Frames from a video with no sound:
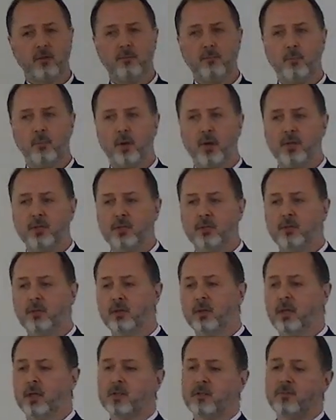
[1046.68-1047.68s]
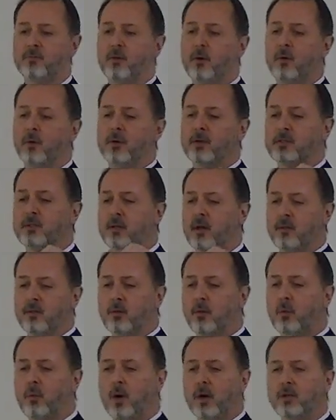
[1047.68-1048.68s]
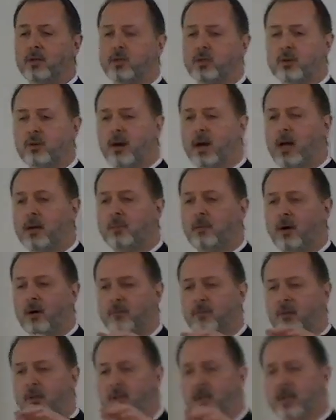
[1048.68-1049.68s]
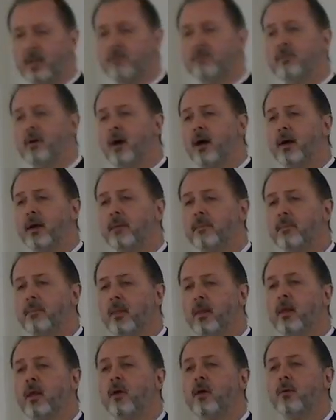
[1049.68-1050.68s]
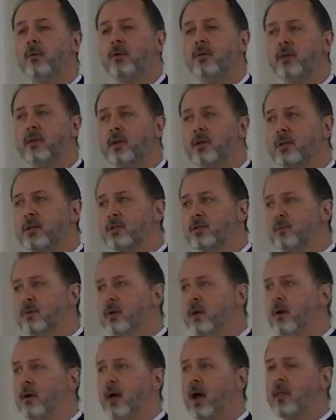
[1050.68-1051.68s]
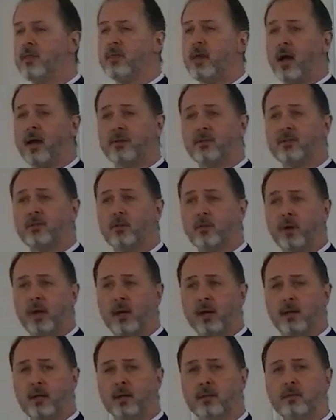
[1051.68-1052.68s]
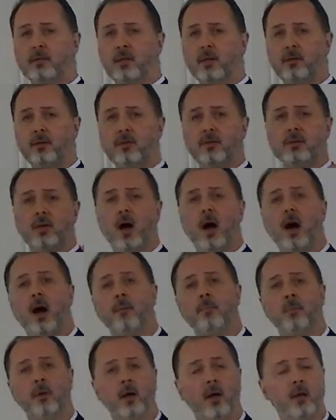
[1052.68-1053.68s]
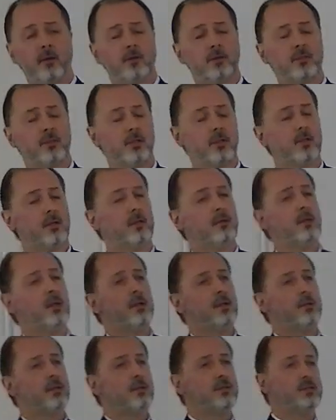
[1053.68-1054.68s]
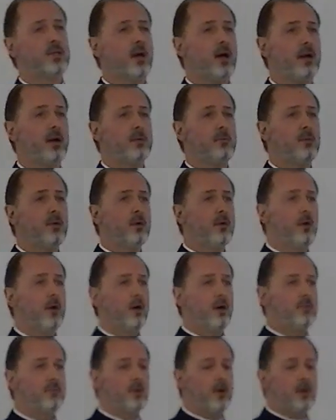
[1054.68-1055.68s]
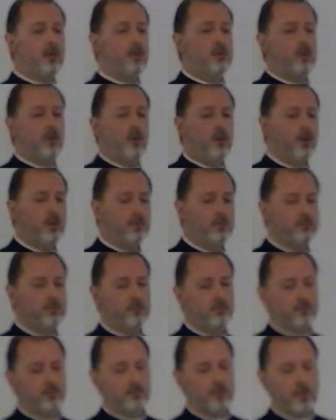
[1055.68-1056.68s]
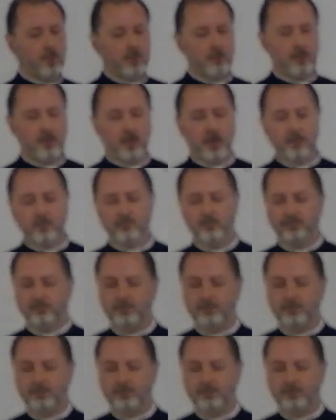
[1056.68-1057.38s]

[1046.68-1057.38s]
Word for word: of priesthood is focused on the one tribe of Levi within Israel. And that's the way it continues up until the time of our Lord. Okay?